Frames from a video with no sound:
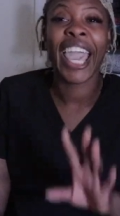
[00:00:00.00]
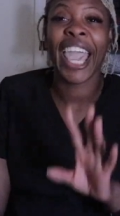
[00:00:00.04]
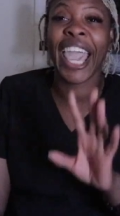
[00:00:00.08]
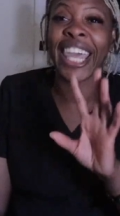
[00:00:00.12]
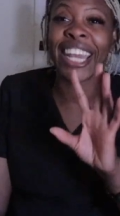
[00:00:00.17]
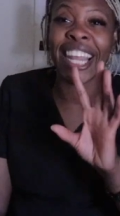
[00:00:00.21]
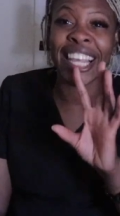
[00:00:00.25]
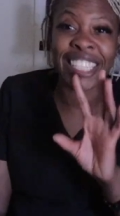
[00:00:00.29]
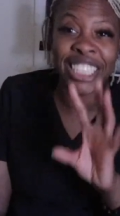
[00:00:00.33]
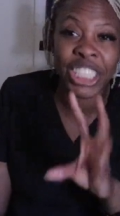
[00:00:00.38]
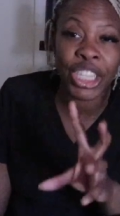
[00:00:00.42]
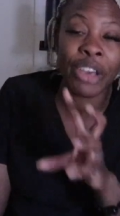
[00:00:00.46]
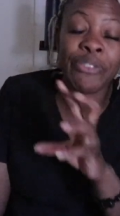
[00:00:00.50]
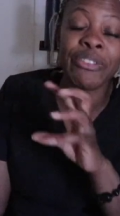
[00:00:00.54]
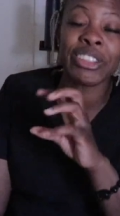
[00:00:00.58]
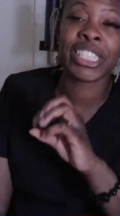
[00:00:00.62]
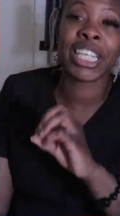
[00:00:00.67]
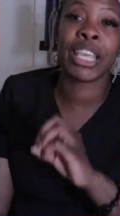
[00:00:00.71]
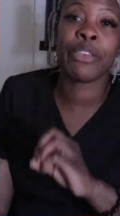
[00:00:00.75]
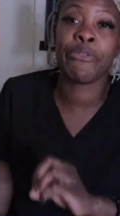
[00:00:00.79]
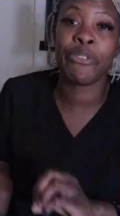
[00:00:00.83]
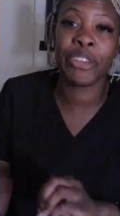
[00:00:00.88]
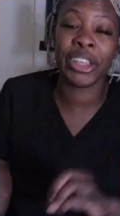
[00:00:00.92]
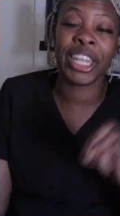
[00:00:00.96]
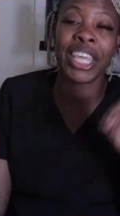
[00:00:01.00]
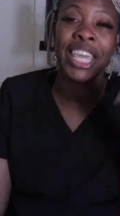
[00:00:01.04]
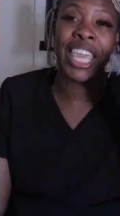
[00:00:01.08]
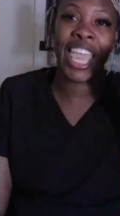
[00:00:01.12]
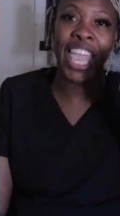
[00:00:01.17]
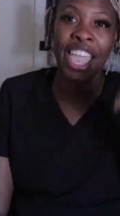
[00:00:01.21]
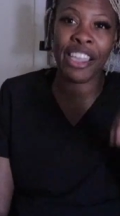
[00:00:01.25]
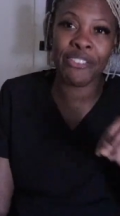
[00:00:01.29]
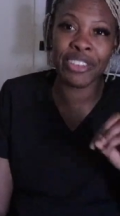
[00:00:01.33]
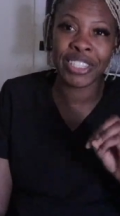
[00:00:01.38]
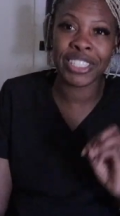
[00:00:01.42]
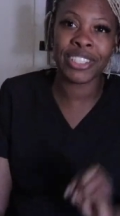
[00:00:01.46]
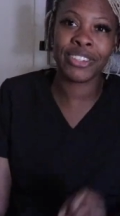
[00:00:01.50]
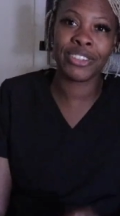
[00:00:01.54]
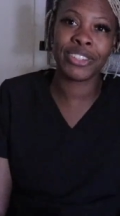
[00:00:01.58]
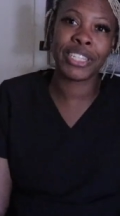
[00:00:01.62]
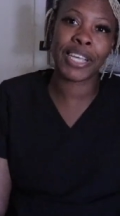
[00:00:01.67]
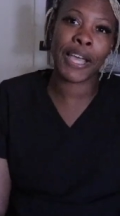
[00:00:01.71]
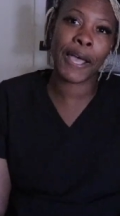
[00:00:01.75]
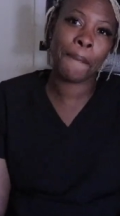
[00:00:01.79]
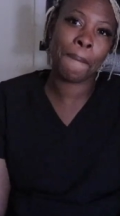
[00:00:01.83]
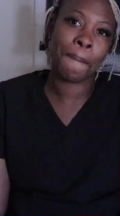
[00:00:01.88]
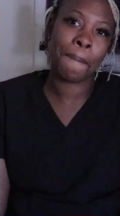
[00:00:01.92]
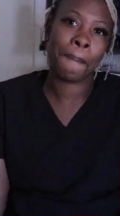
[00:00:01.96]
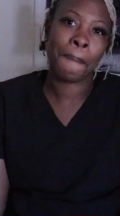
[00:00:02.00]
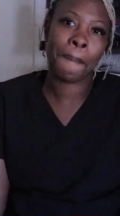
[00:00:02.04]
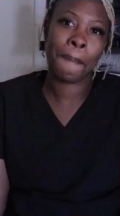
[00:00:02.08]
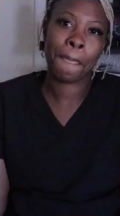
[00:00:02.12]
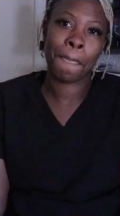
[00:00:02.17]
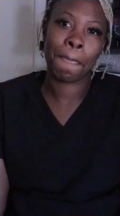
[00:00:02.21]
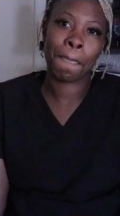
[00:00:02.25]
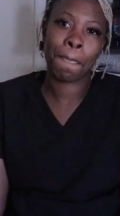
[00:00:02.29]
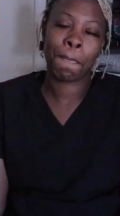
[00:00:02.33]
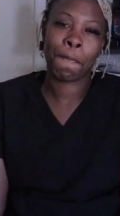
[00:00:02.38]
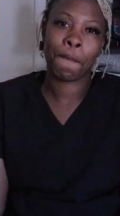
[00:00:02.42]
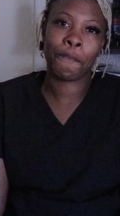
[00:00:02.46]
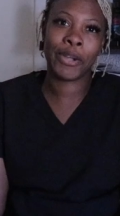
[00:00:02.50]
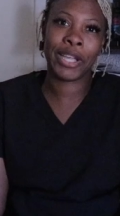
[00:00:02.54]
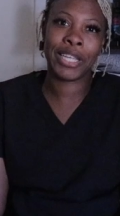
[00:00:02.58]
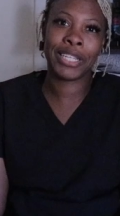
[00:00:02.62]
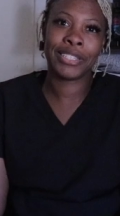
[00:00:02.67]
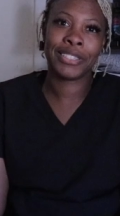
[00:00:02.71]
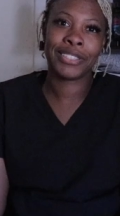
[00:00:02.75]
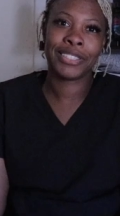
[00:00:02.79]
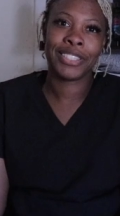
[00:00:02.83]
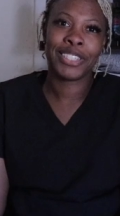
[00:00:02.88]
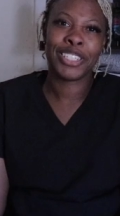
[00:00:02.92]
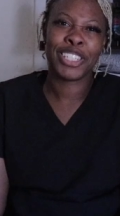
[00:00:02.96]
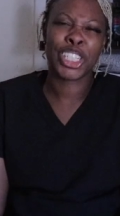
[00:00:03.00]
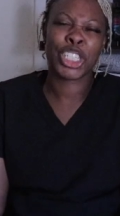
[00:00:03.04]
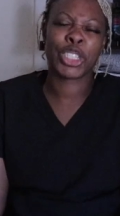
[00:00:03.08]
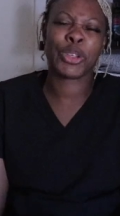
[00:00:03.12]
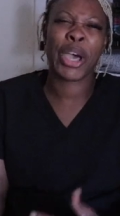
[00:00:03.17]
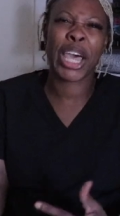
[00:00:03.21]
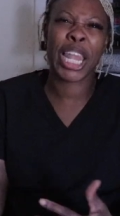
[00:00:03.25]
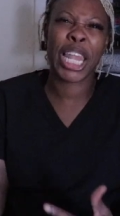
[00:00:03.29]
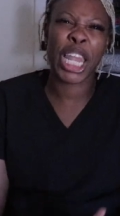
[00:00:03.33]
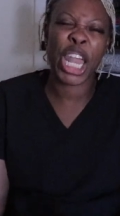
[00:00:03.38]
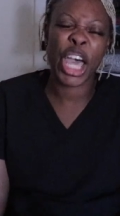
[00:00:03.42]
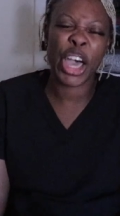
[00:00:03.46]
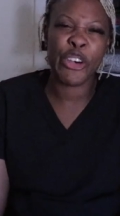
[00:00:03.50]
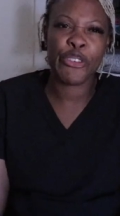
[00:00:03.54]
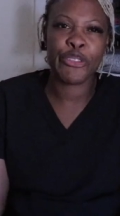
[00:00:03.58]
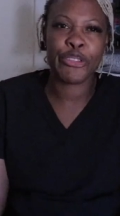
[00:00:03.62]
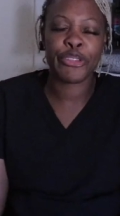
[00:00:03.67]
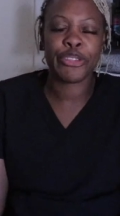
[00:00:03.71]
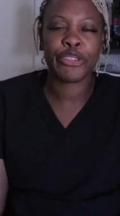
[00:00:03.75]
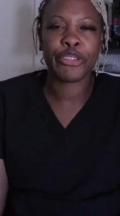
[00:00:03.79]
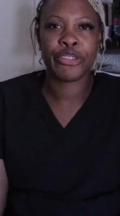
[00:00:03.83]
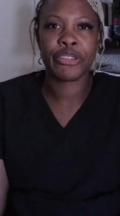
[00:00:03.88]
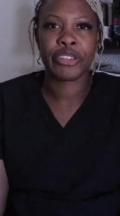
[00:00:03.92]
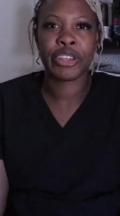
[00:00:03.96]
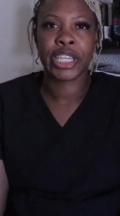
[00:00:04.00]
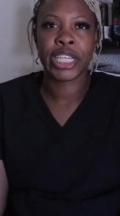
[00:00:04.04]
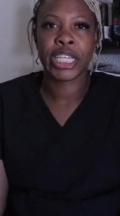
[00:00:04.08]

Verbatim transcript: and I still have the same feeling every single time, right? So I love.